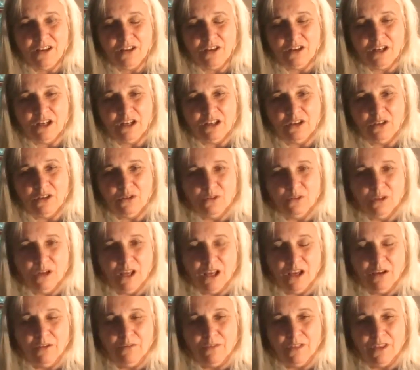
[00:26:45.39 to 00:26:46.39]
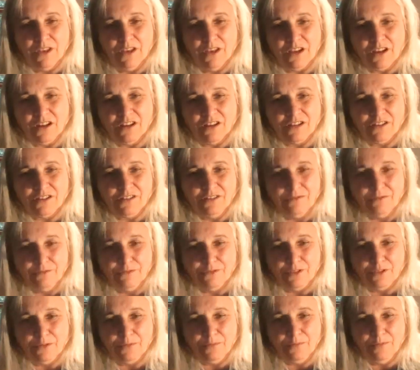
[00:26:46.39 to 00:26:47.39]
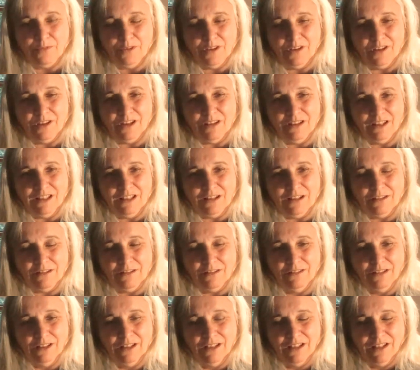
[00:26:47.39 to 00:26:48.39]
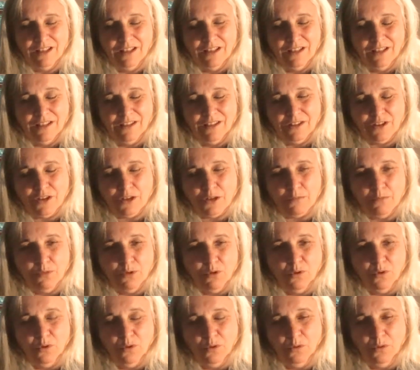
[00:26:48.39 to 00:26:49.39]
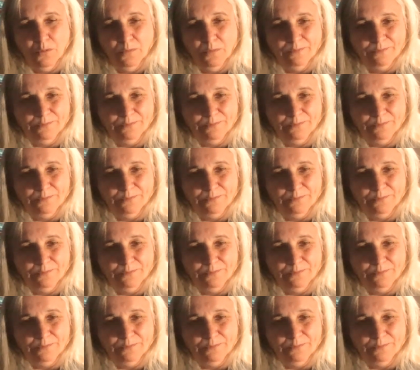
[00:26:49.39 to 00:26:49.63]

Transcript: all over the garden, from, you know, little small